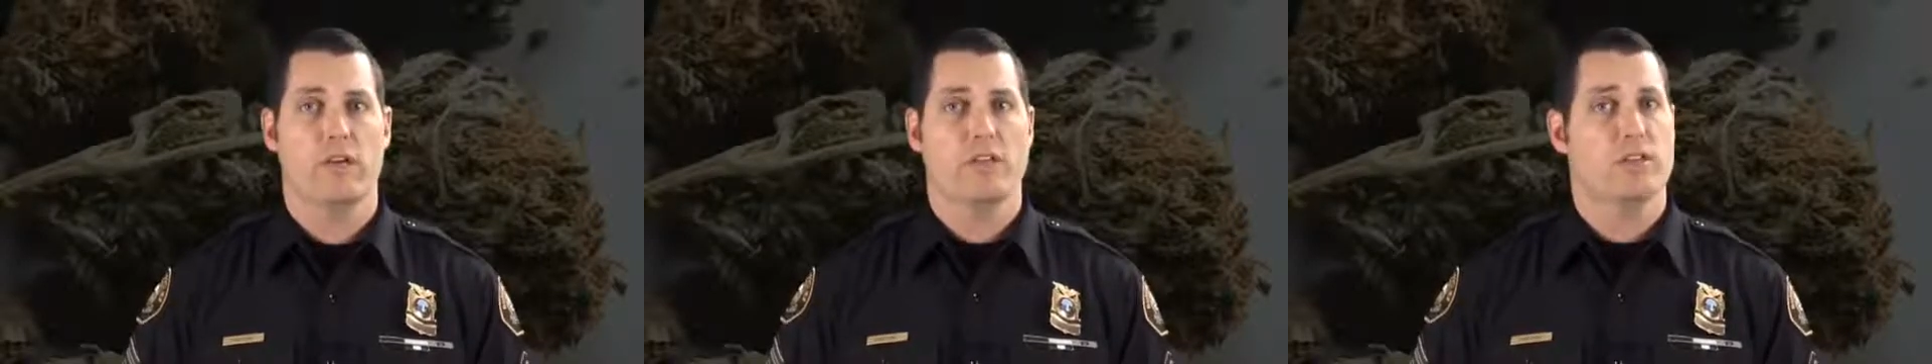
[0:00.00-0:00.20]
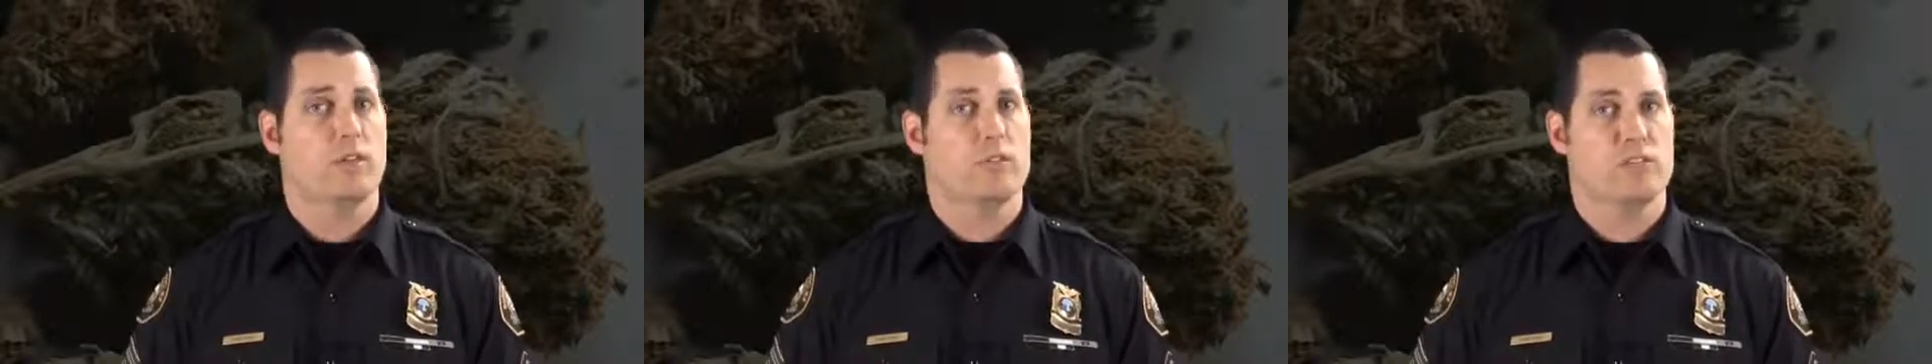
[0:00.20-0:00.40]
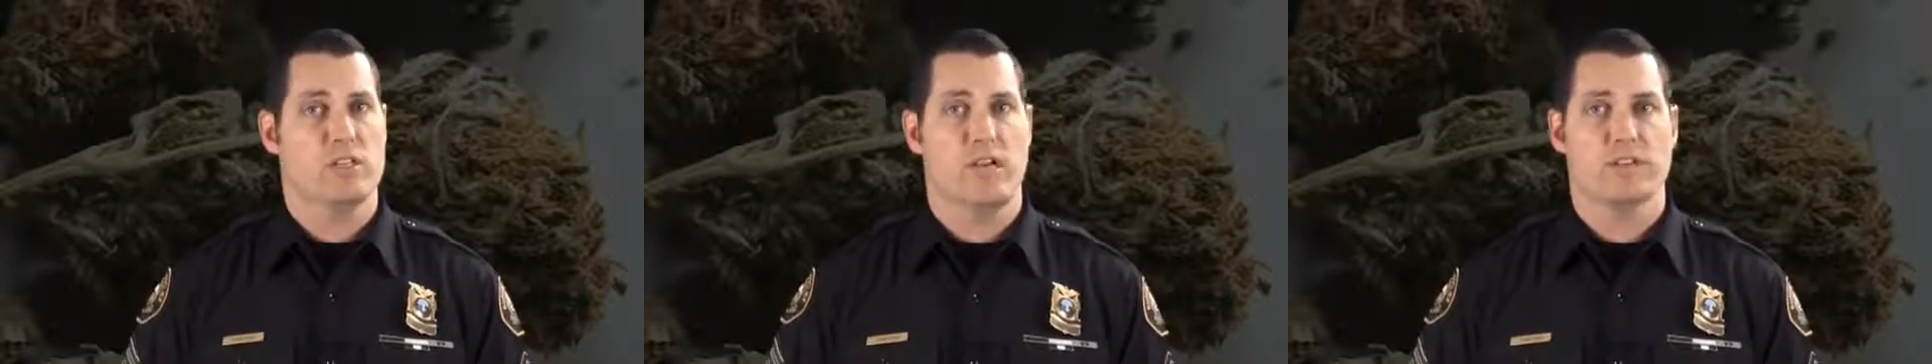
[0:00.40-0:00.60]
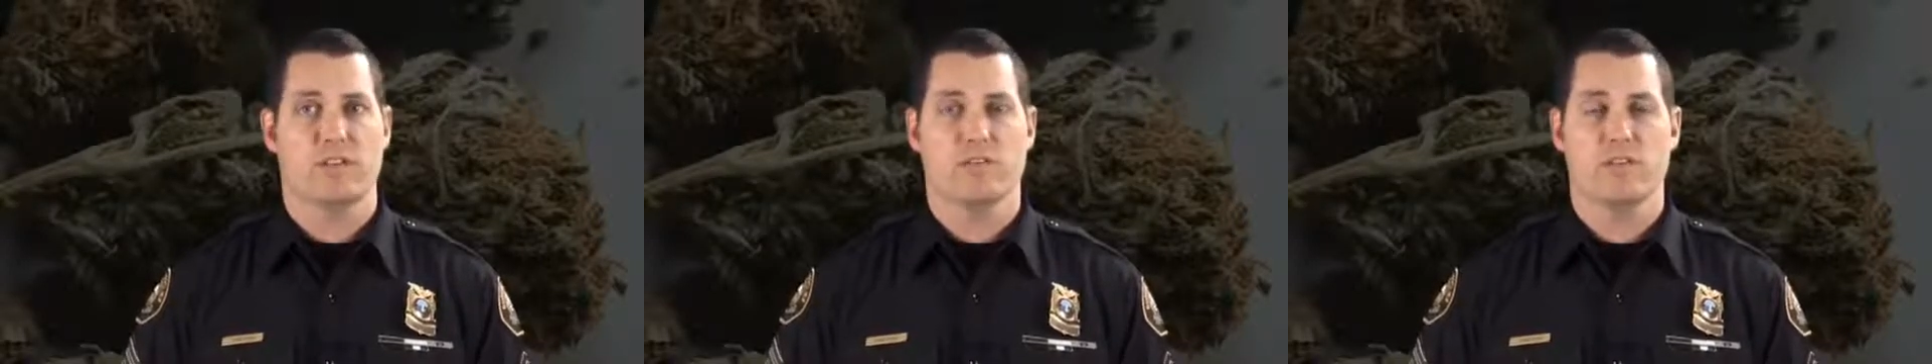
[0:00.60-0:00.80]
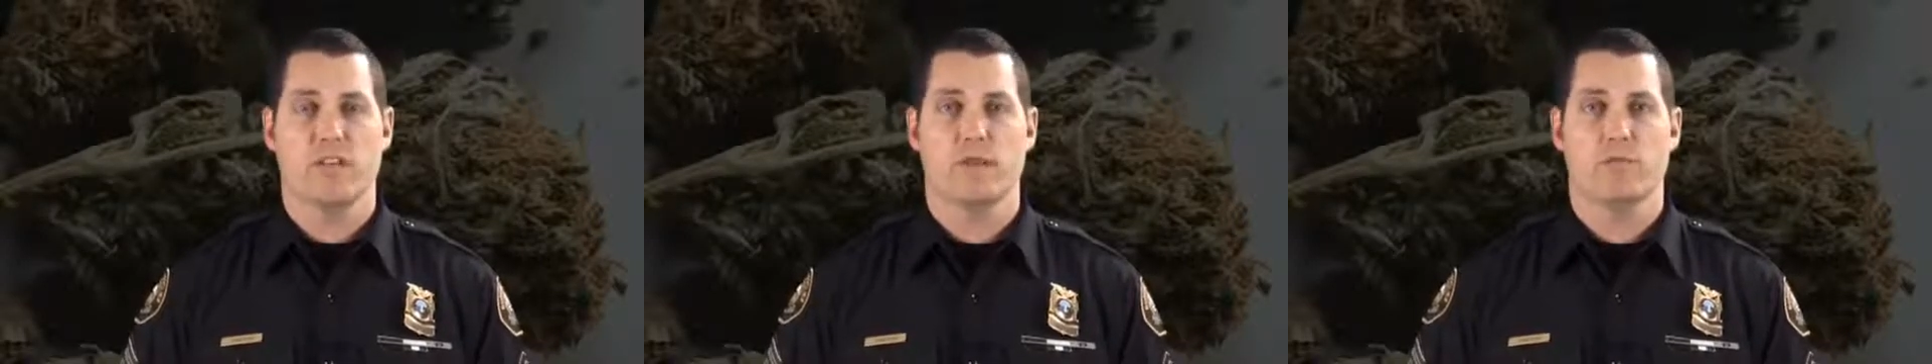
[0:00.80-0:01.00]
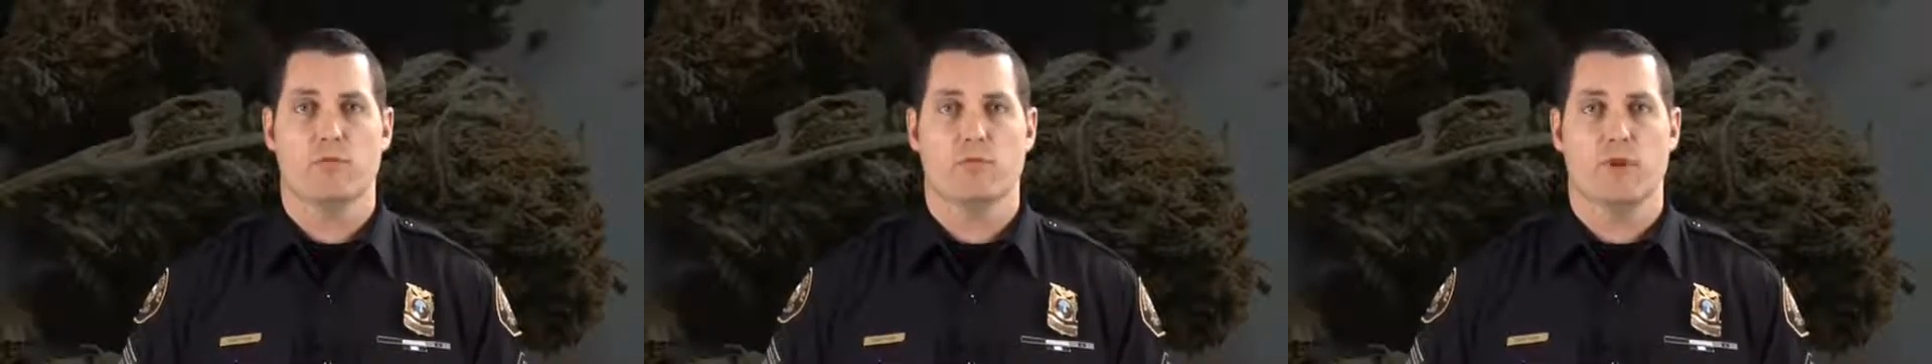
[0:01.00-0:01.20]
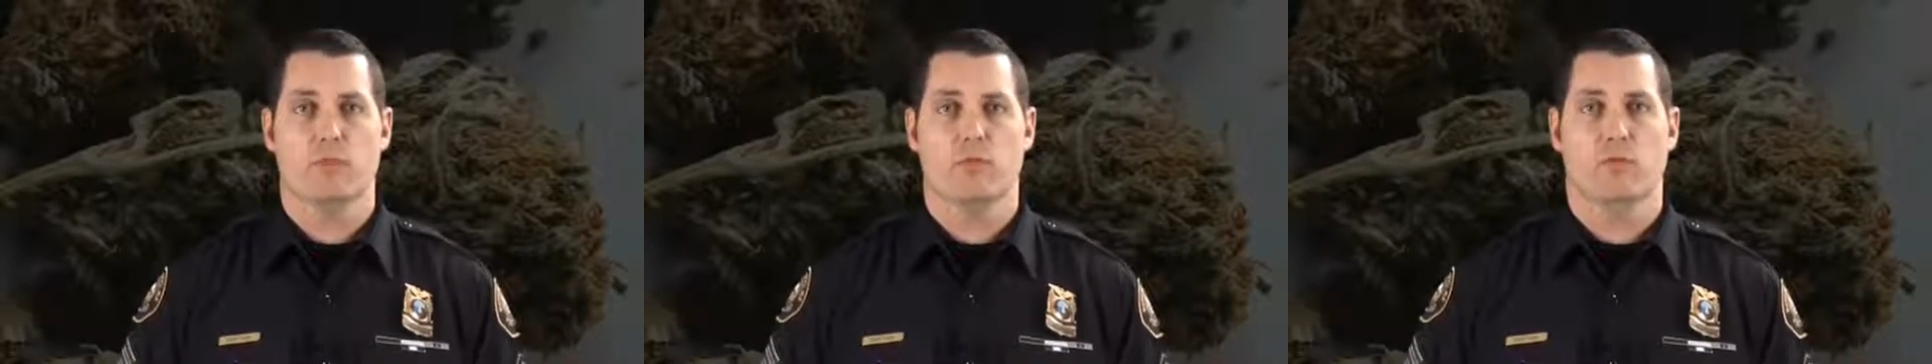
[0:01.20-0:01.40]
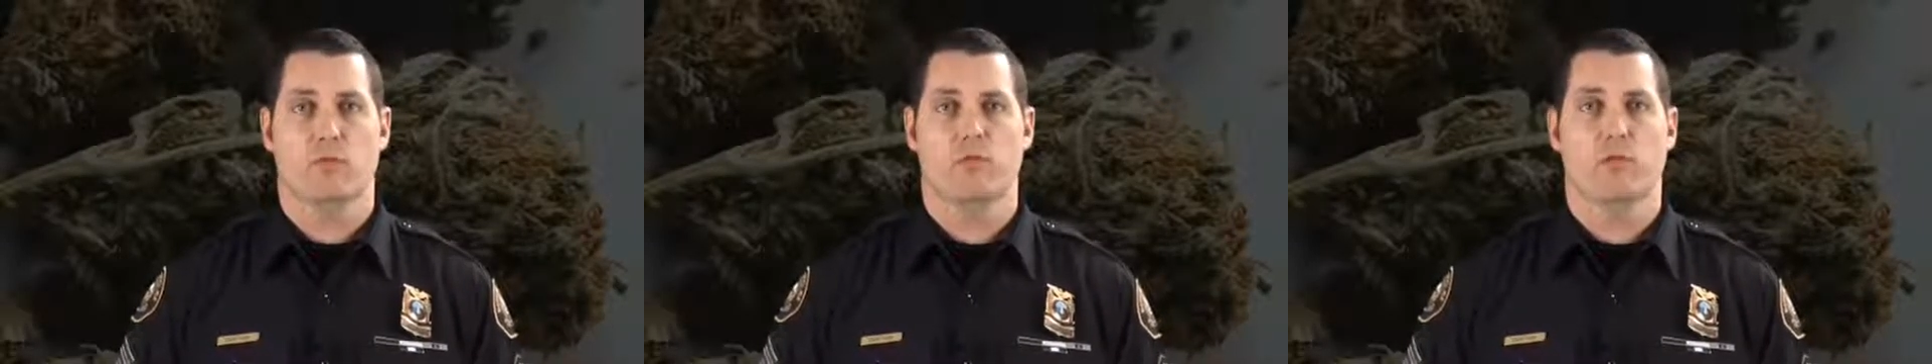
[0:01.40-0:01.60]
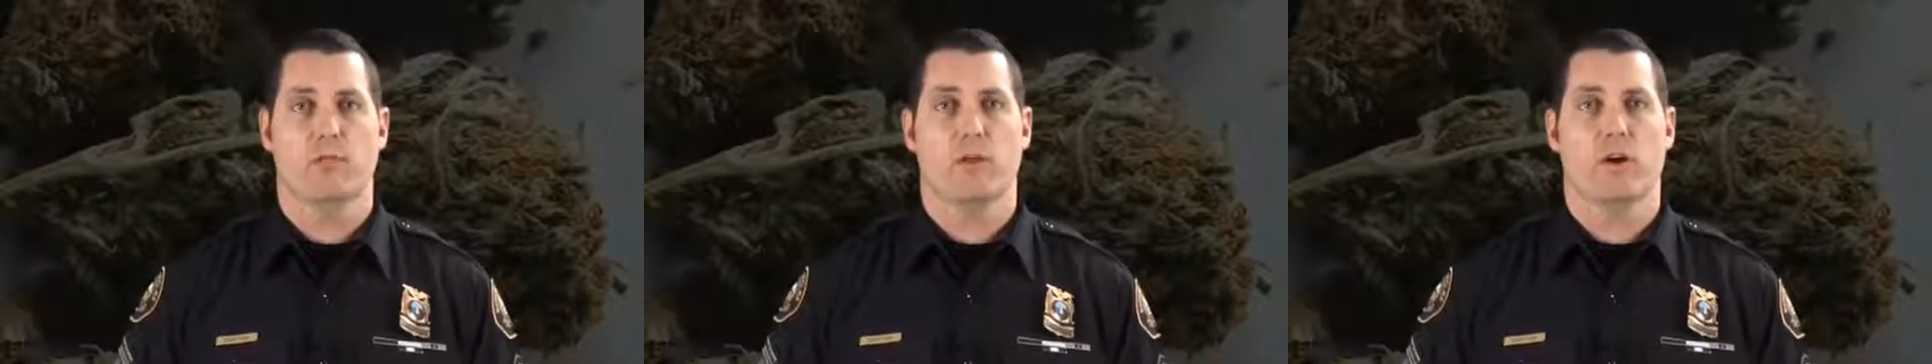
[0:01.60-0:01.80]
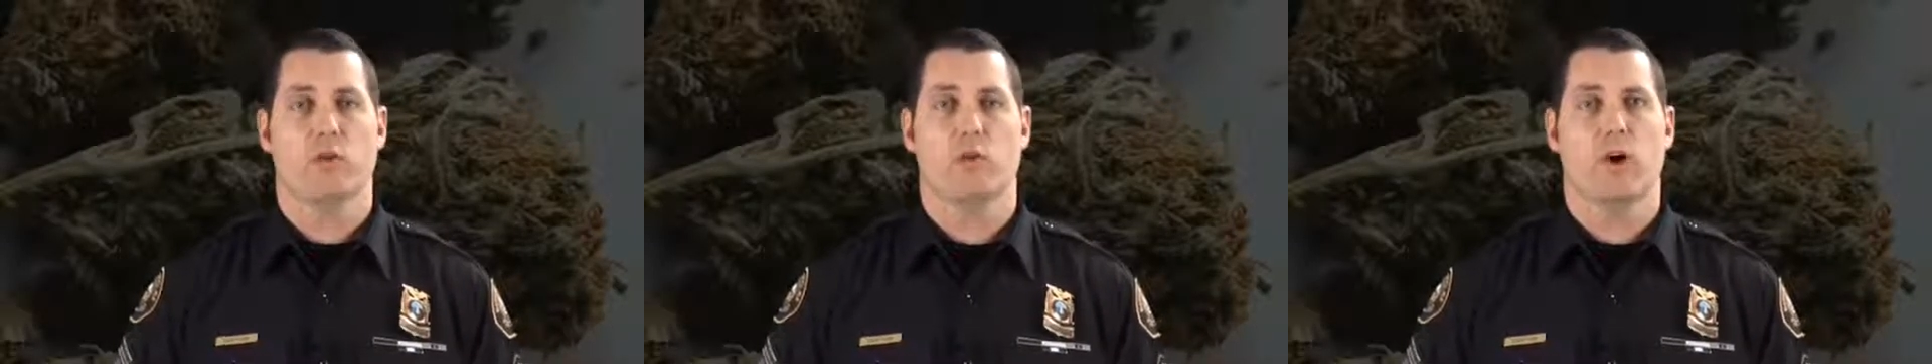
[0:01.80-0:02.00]
there is not the same threshold for
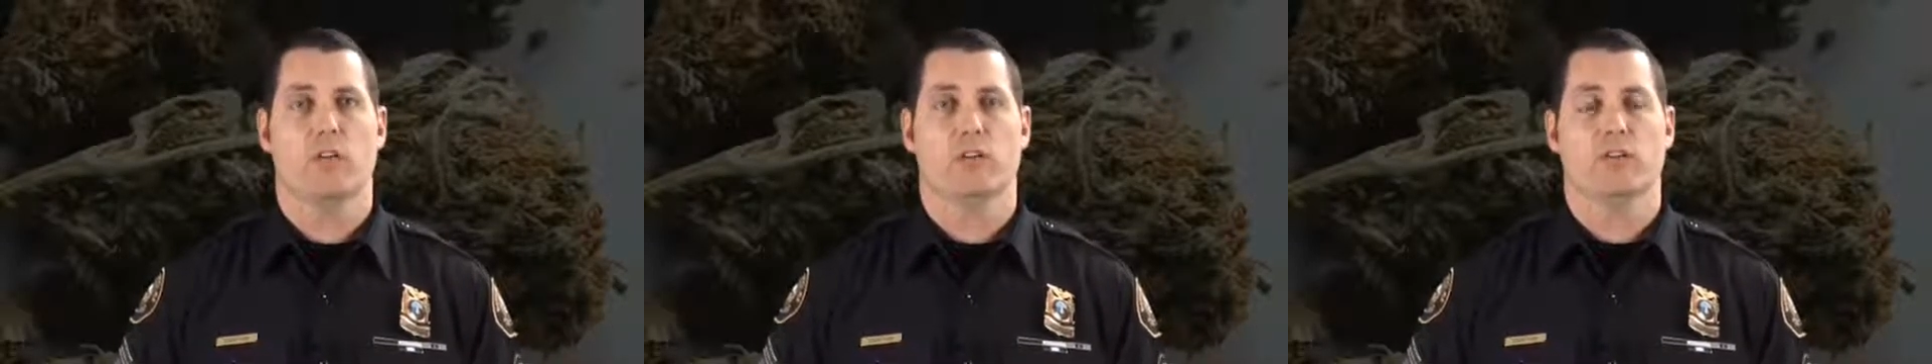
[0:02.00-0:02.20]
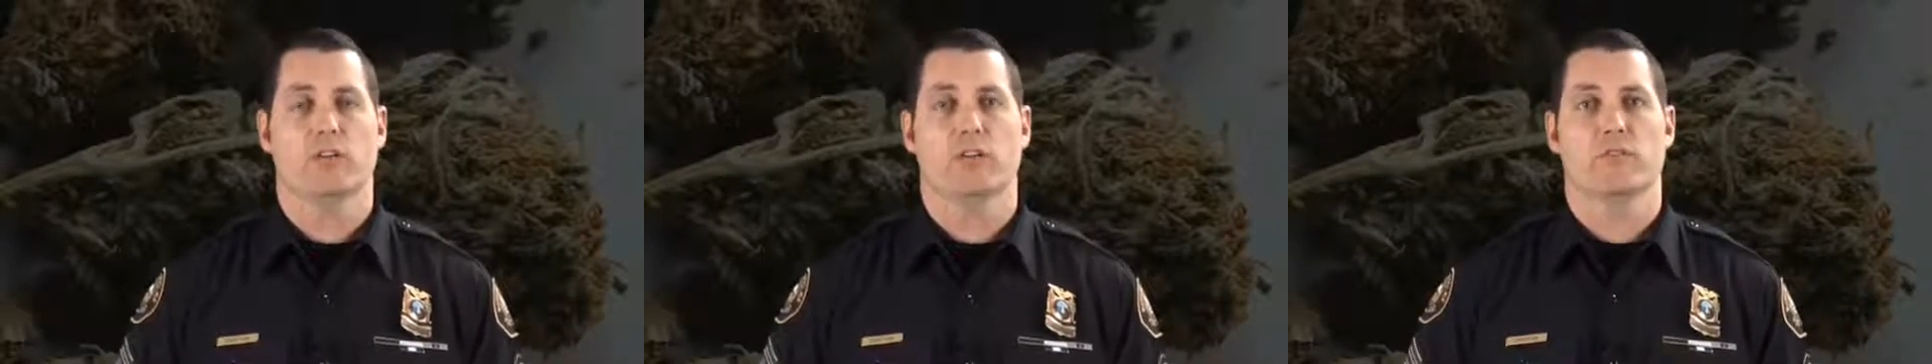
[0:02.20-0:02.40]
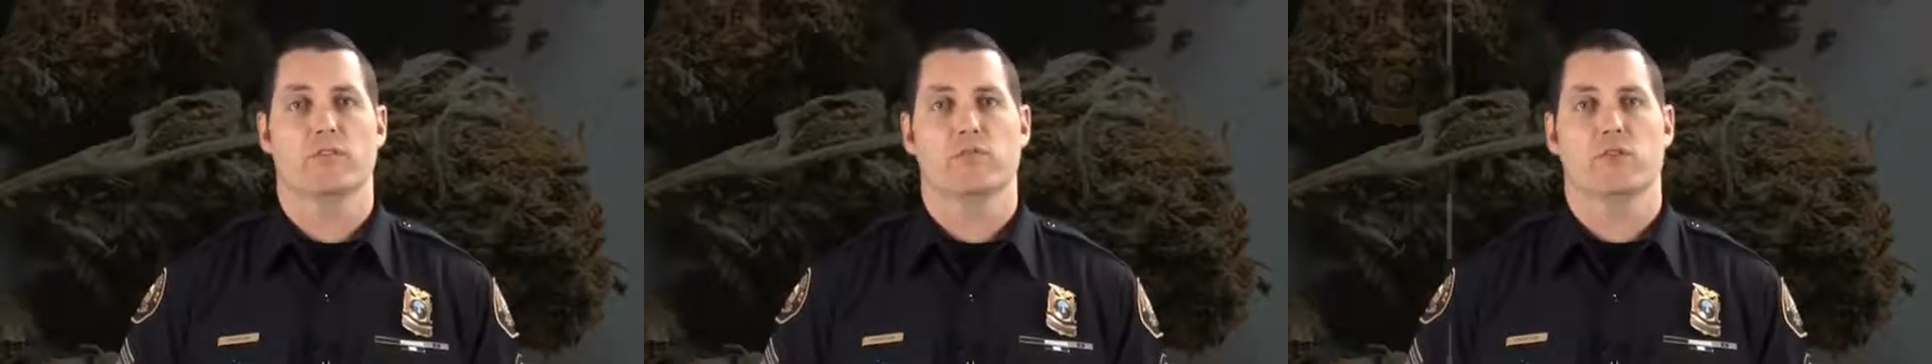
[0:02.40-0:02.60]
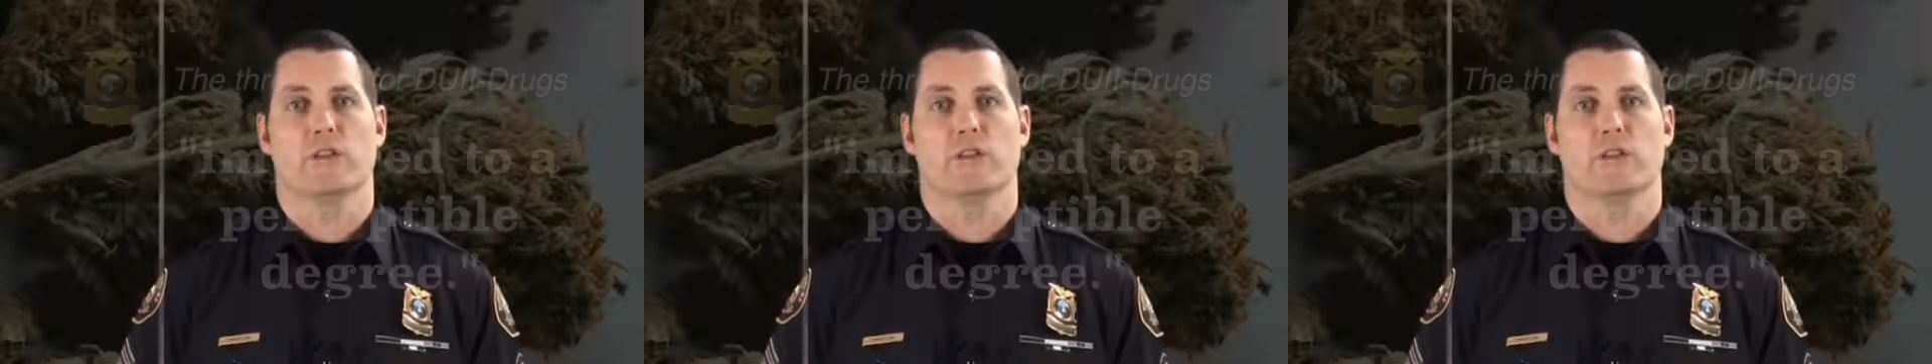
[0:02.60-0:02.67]
marijuana or other